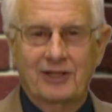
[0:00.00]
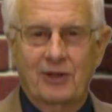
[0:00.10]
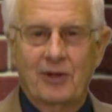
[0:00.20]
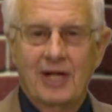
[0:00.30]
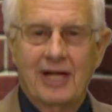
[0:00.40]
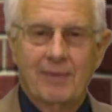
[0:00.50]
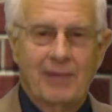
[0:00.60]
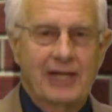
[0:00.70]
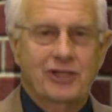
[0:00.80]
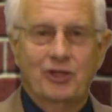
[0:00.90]
So
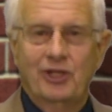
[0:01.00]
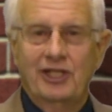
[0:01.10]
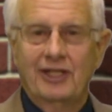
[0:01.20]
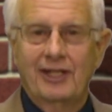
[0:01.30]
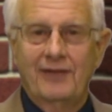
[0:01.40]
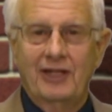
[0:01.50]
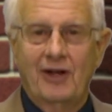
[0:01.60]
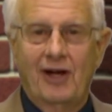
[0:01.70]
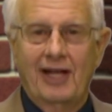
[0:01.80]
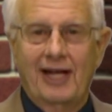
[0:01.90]
make sure you're living
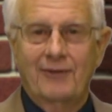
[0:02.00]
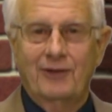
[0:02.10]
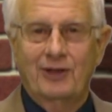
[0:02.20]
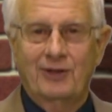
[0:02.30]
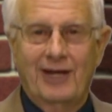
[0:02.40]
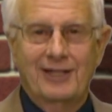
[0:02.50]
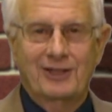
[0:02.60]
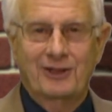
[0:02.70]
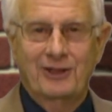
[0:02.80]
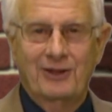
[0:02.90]
all out for
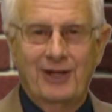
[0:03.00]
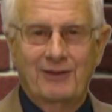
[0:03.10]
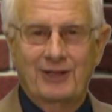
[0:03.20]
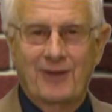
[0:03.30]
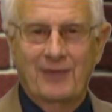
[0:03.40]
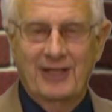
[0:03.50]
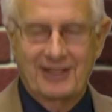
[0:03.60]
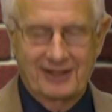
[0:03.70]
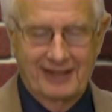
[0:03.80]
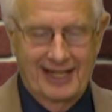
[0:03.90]
Christ so you'll have
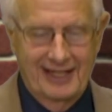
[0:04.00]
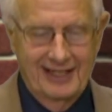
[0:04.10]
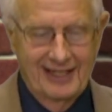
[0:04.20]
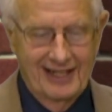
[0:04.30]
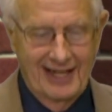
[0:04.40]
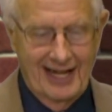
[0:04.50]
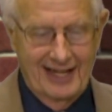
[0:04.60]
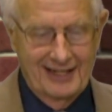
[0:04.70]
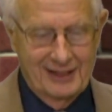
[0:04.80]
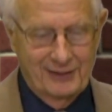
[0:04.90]
something to lay
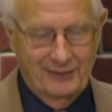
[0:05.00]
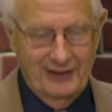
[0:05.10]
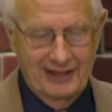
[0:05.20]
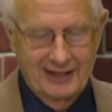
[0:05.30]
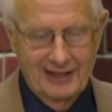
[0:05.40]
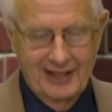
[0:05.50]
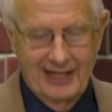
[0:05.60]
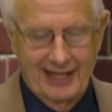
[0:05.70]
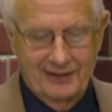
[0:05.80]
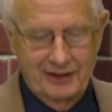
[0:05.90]
at his feet
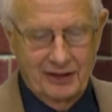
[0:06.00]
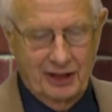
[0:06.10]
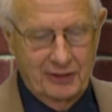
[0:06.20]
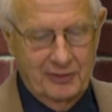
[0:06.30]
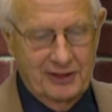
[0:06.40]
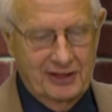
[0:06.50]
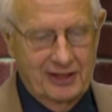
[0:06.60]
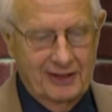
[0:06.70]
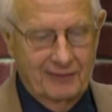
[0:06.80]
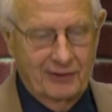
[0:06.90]
at the judgment
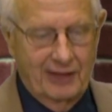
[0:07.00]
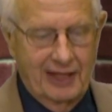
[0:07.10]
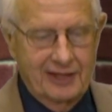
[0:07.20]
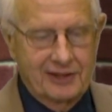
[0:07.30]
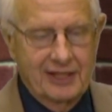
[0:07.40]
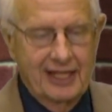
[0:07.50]
seat of Christ.